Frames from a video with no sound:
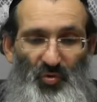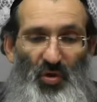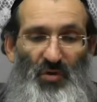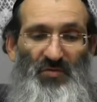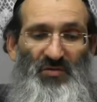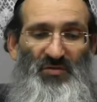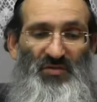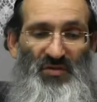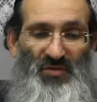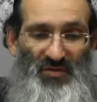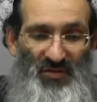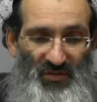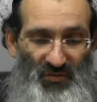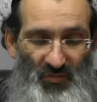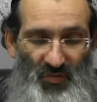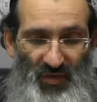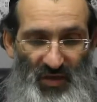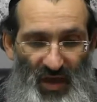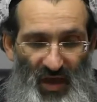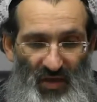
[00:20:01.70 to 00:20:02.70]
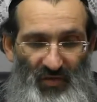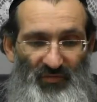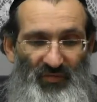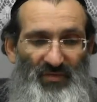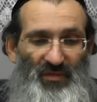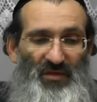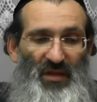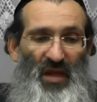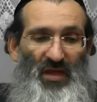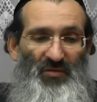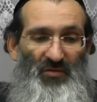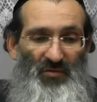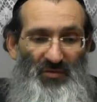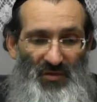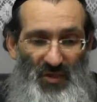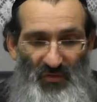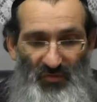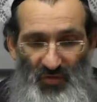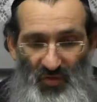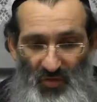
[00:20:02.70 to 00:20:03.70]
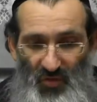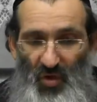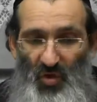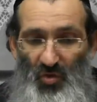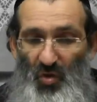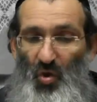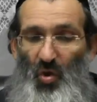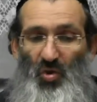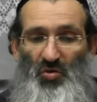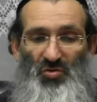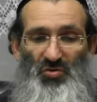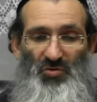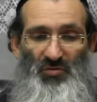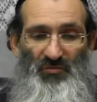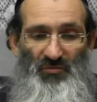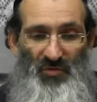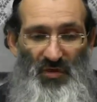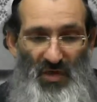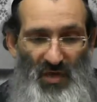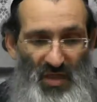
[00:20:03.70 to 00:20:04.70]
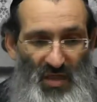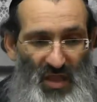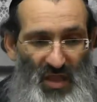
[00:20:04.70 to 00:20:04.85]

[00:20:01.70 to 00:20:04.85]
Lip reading: processes as we have as an adult. Therefore, they're not choshev.